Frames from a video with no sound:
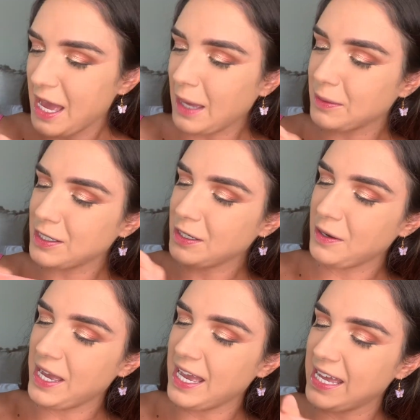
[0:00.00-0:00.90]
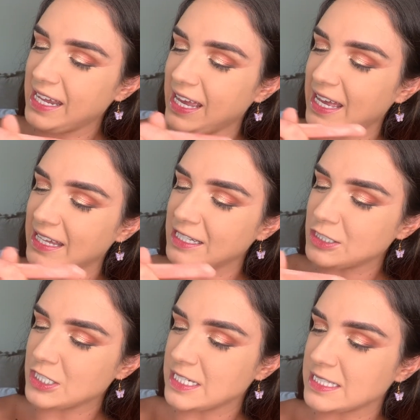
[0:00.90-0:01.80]
I'm gonna go ahead and
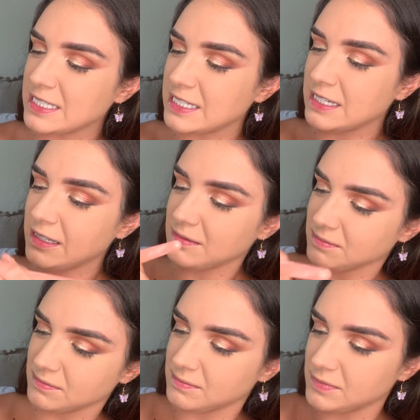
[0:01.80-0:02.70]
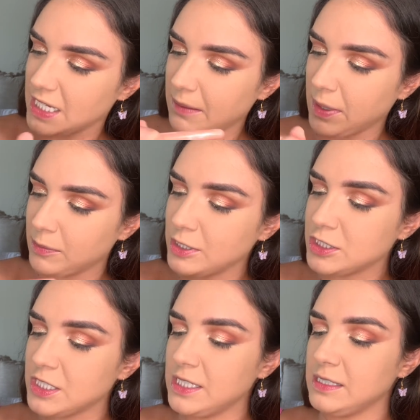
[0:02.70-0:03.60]
just tap my
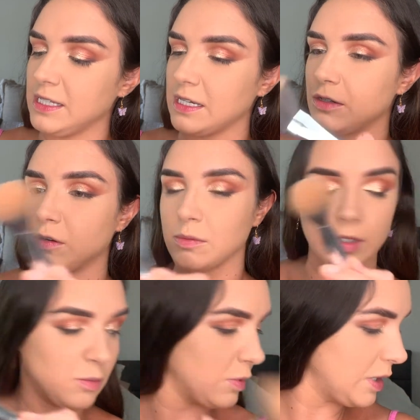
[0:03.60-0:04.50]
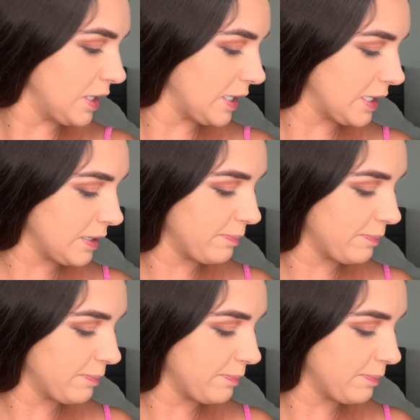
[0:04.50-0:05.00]
brush in like I normally would.